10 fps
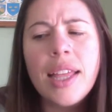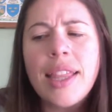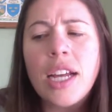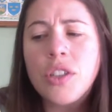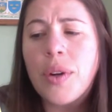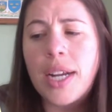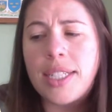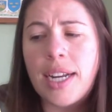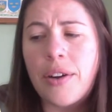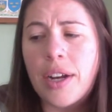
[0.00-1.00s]
That's right,
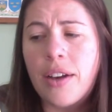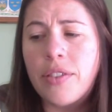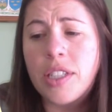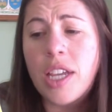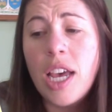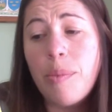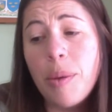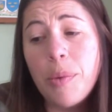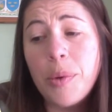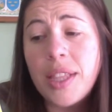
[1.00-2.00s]
said Eric Ovens.
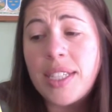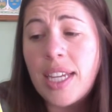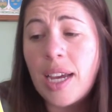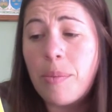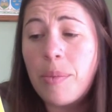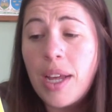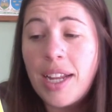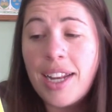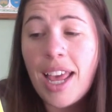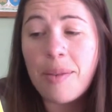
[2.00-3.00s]
People with the same
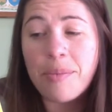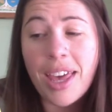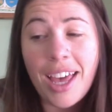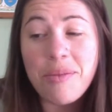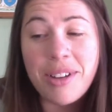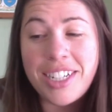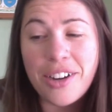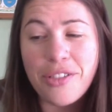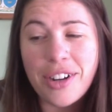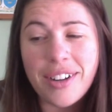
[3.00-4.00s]
name can be
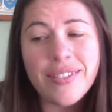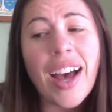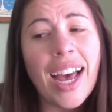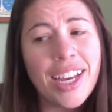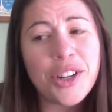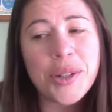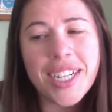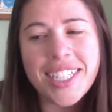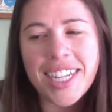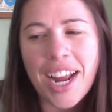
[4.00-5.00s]
different. I
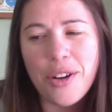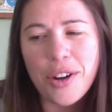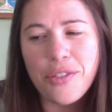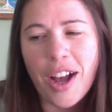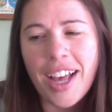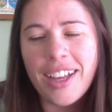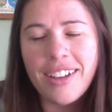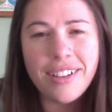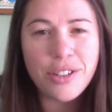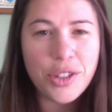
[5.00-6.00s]
agree, said Eric Fry.
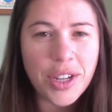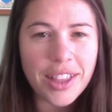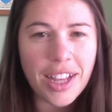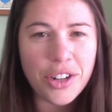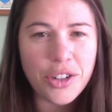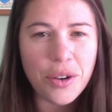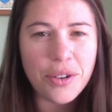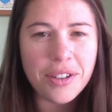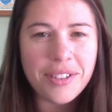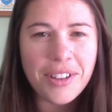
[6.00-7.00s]
Do you get that
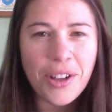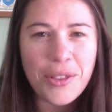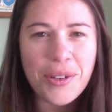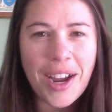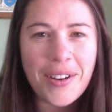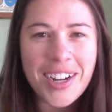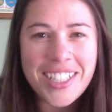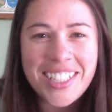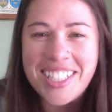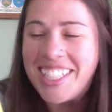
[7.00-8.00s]
joke? All three
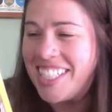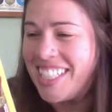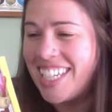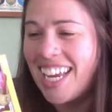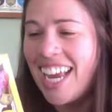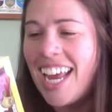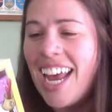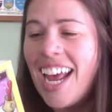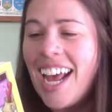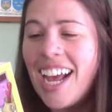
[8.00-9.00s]
Erics.
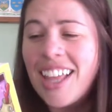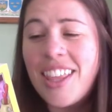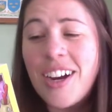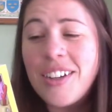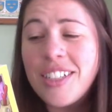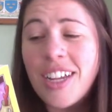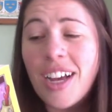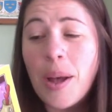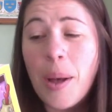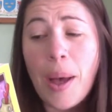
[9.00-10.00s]
There's
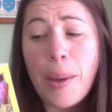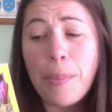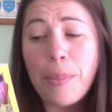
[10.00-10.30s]
a,